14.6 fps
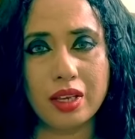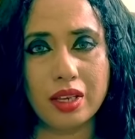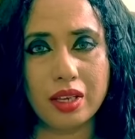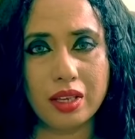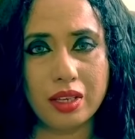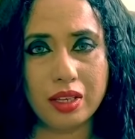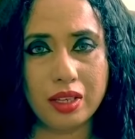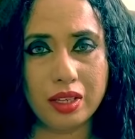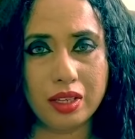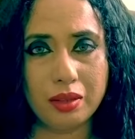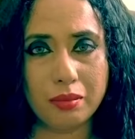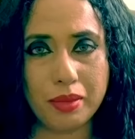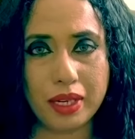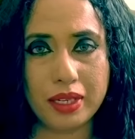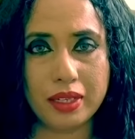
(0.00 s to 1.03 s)

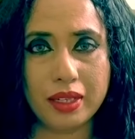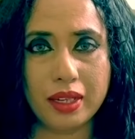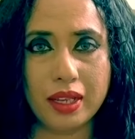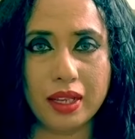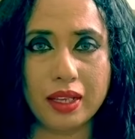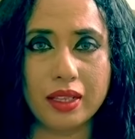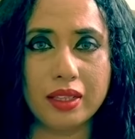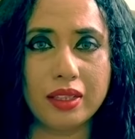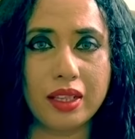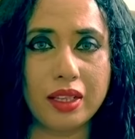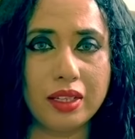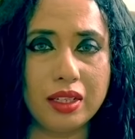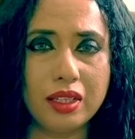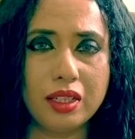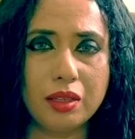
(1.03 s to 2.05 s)
in mental health
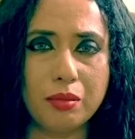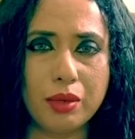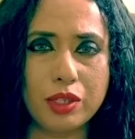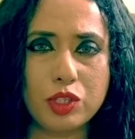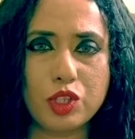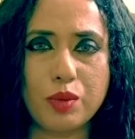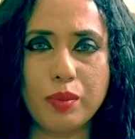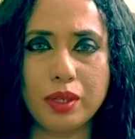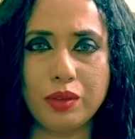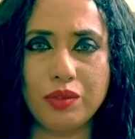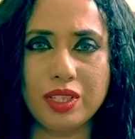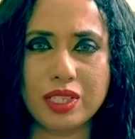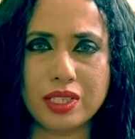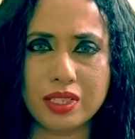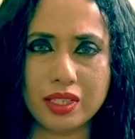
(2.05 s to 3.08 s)
and in dementia, but
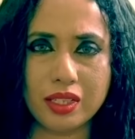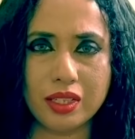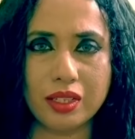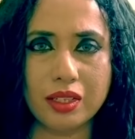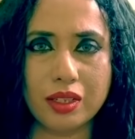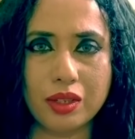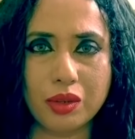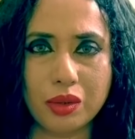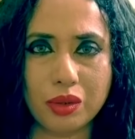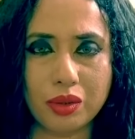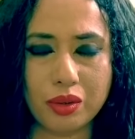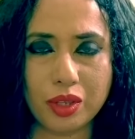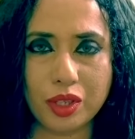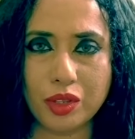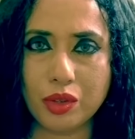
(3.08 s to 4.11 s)
we still go,
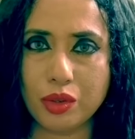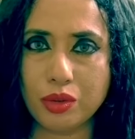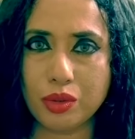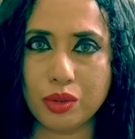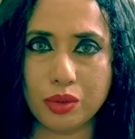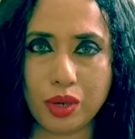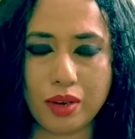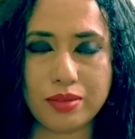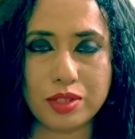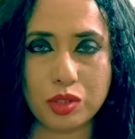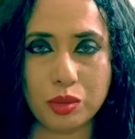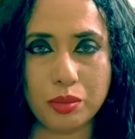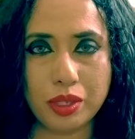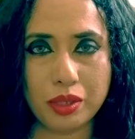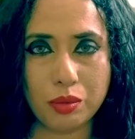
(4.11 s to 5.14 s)
you have
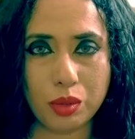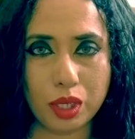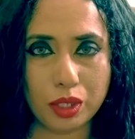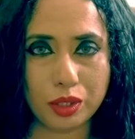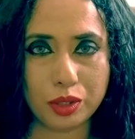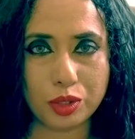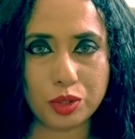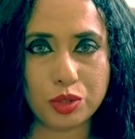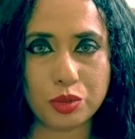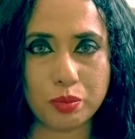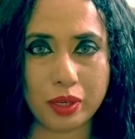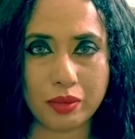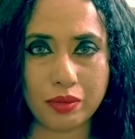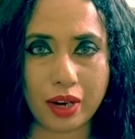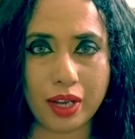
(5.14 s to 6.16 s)
so many work to choose,
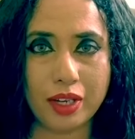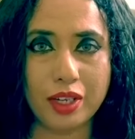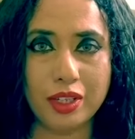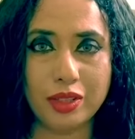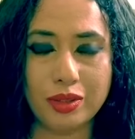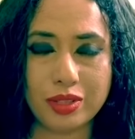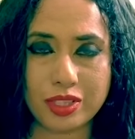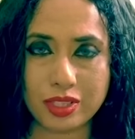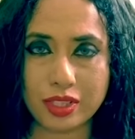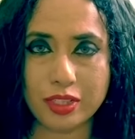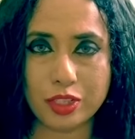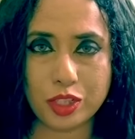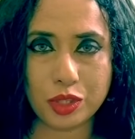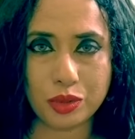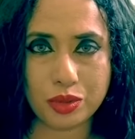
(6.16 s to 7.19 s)
but why do you still
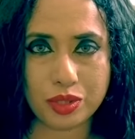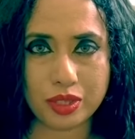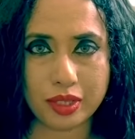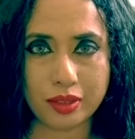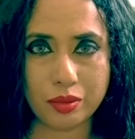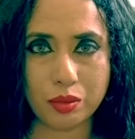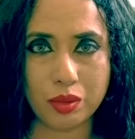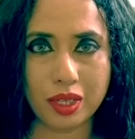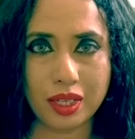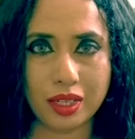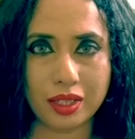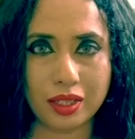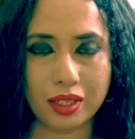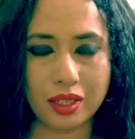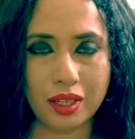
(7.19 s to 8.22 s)
choose that
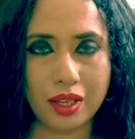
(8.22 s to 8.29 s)
work?